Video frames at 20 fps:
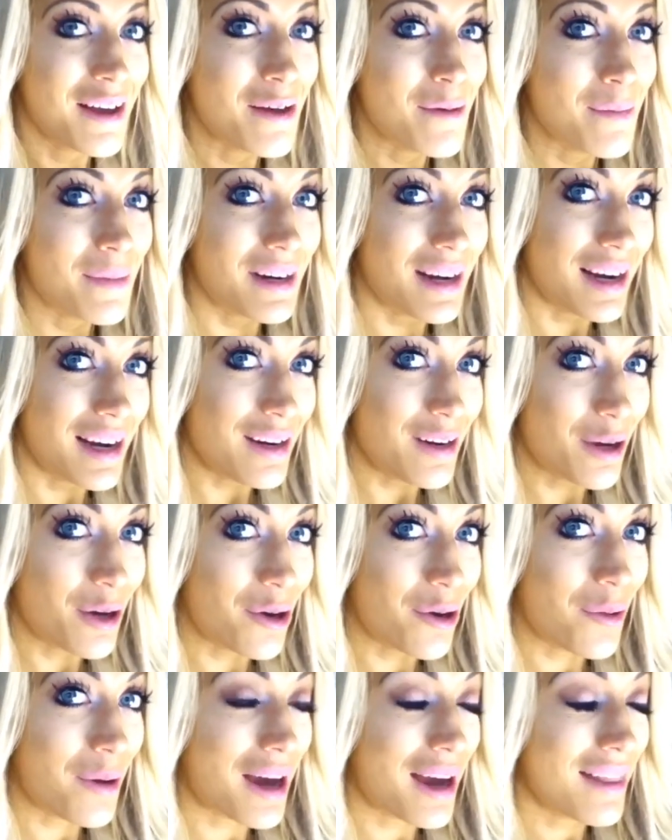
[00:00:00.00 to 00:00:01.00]
but I
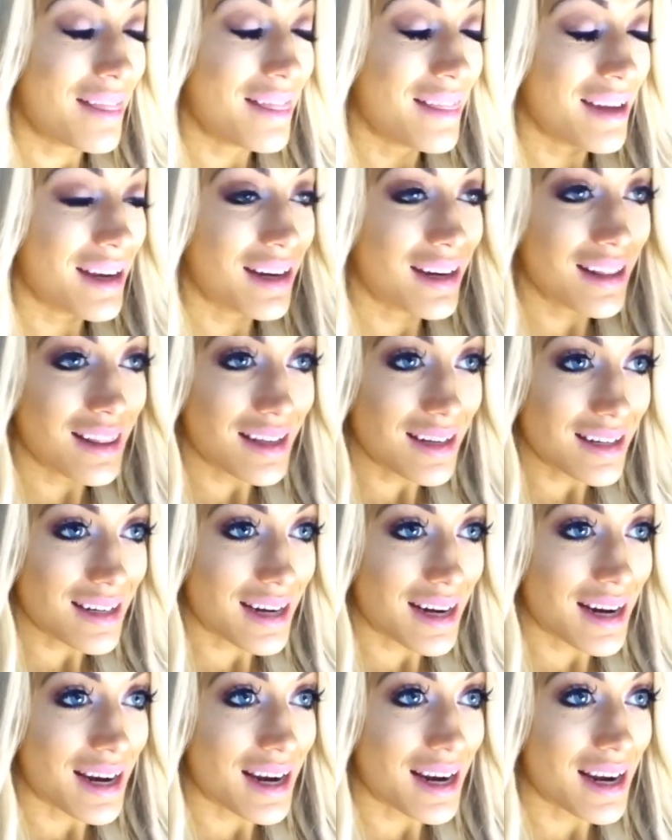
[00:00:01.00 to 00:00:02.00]
know at the end of the
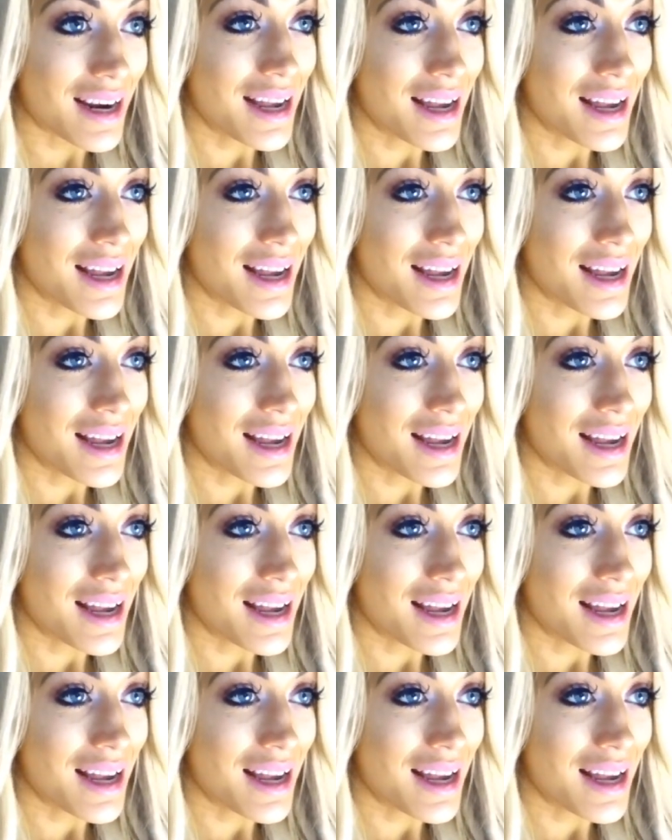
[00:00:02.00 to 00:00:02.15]
day,